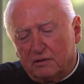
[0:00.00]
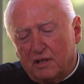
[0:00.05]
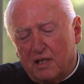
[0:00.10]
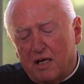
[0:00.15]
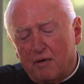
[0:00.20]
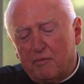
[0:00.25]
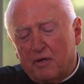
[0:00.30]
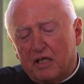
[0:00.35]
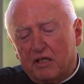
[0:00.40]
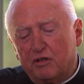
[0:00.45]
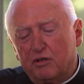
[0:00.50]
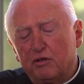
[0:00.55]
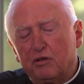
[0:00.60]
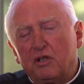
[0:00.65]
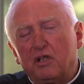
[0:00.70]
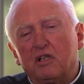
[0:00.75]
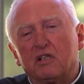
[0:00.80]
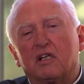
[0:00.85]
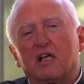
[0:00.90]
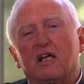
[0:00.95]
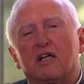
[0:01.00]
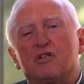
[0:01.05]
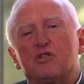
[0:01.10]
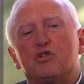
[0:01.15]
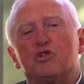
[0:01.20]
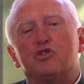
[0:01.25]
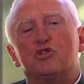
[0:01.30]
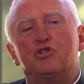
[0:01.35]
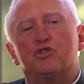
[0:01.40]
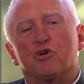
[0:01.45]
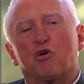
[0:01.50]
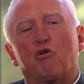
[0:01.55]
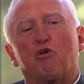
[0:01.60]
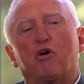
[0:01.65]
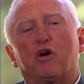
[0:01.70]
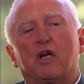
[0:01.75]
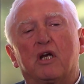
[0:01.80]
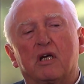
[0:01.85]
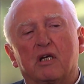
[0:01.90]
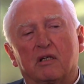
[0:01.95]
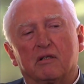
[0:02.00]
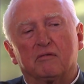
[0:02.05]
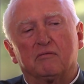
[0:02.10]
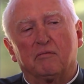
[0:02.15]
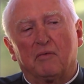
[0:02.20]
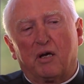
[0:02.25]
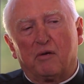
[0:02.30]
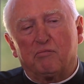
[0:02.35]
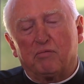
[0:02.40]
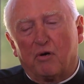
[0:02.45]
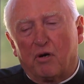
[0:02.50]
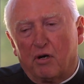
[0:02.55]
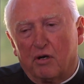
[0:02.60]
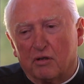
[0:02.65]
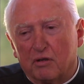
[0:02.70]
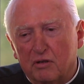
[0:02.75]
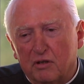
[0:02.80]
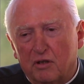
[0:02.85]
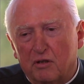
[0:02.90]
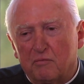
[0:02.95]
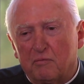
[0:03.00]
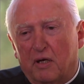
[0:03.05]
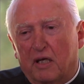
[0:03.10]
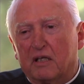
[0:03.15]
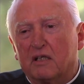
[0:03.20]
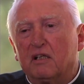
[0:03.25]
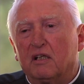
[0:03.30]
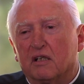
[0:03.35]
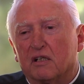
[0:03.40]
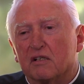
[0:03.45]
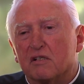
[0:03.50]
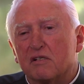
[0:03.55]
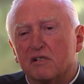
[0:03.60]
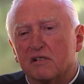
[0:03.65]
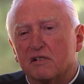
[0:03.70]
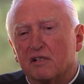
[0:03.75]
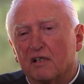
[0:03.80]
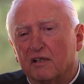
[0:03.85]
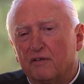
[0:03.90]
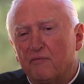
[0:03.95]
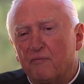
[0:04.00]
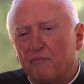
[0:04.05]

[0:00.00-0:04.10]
Am I good at enjoying my partner and my kids?